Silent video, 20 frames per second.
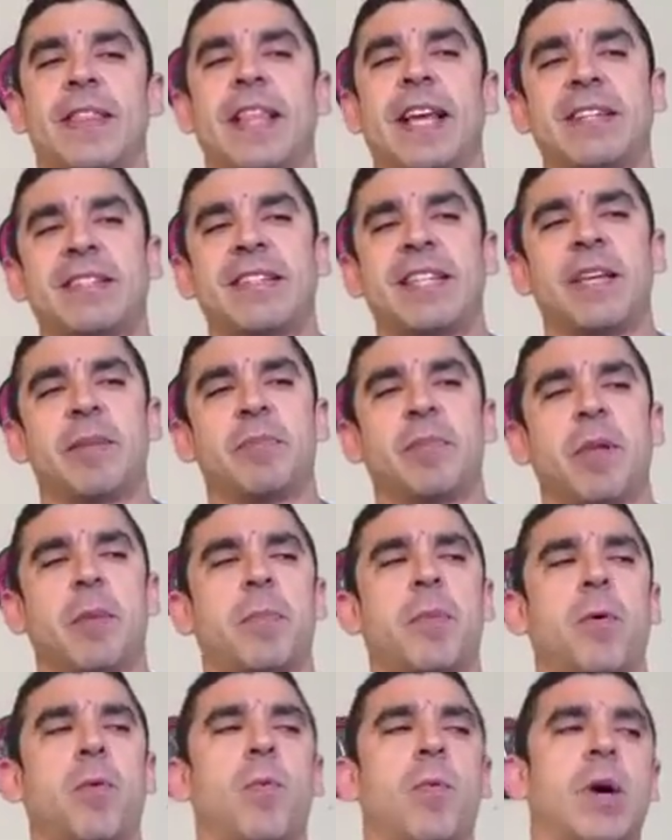that's tip
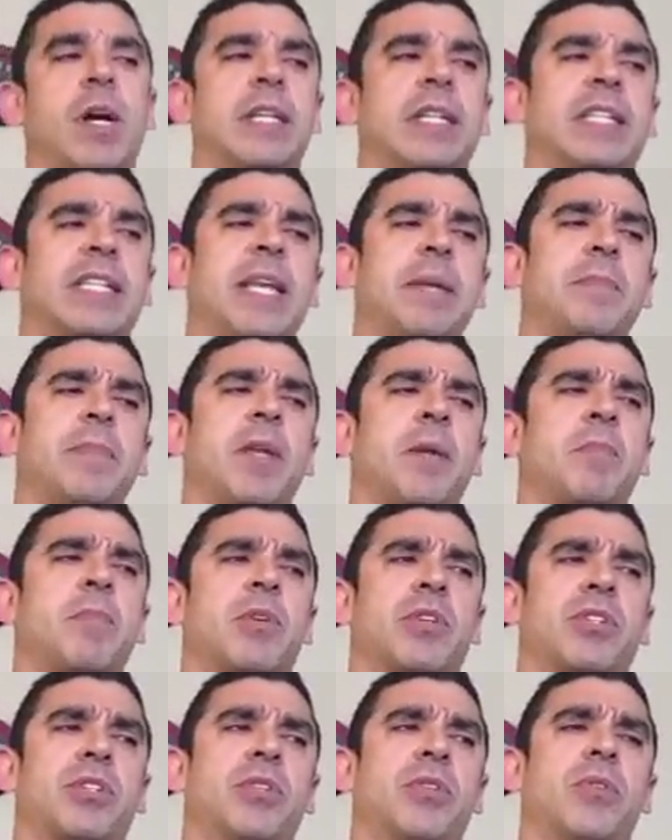number 1. Tip
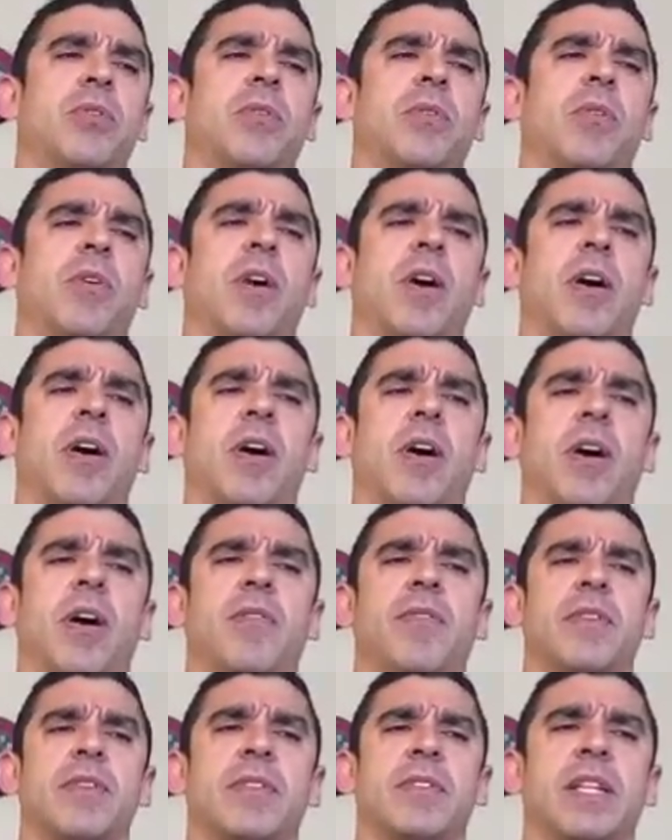number 2,
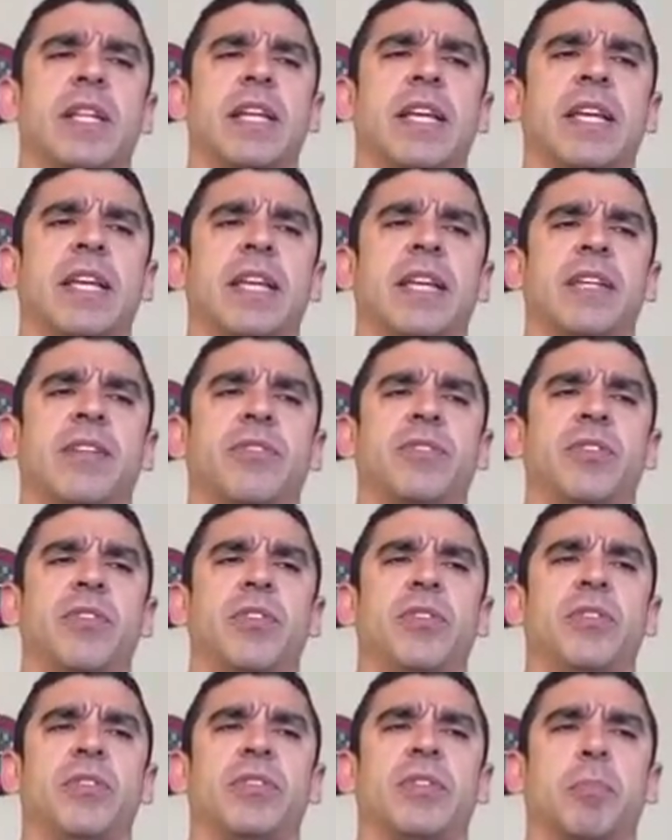obviously, is to
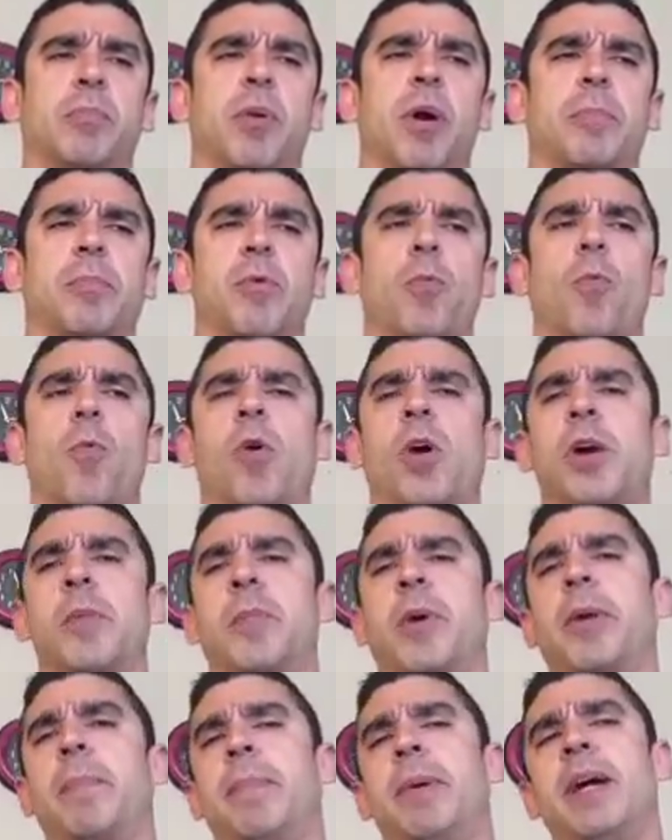use the proper
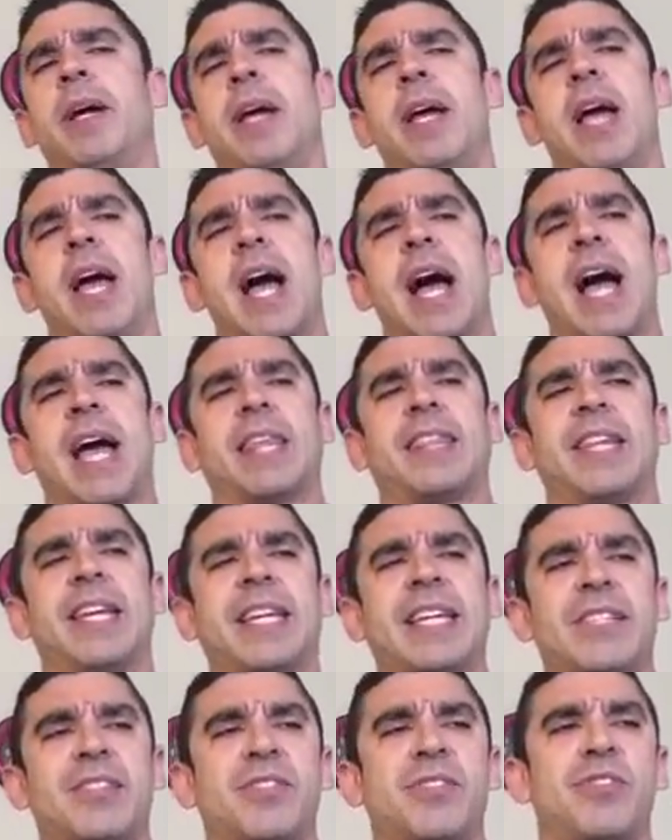warm-up. I
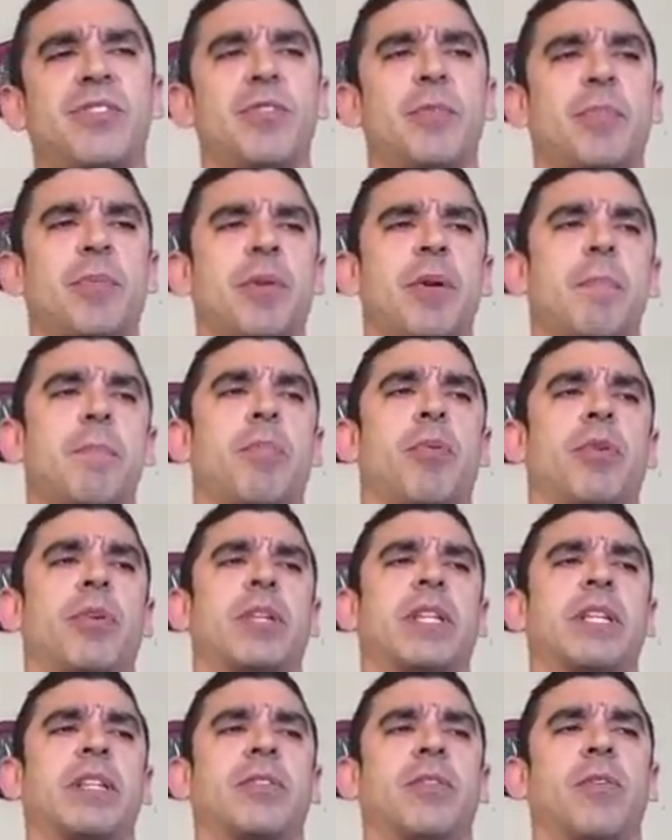think it's super
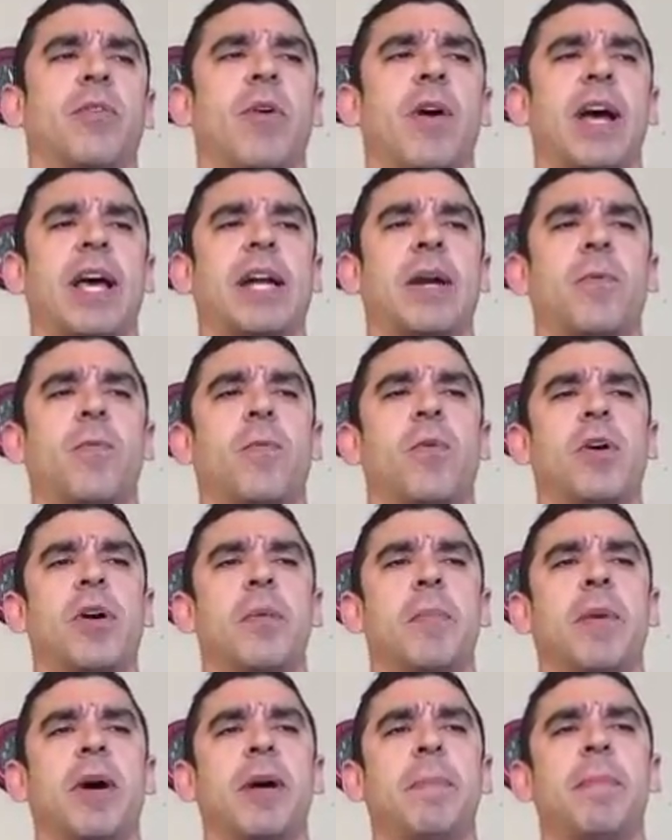important to go ahead and
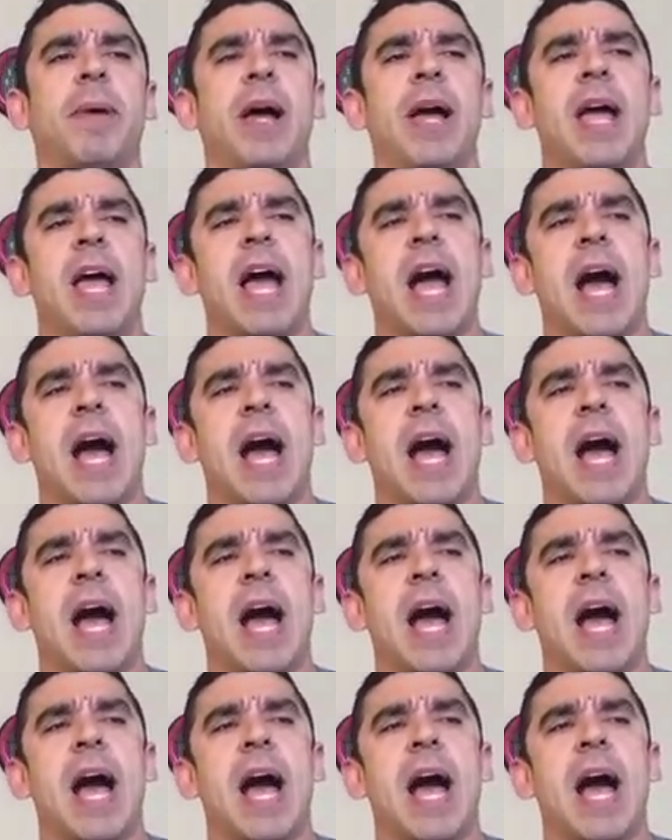warm up,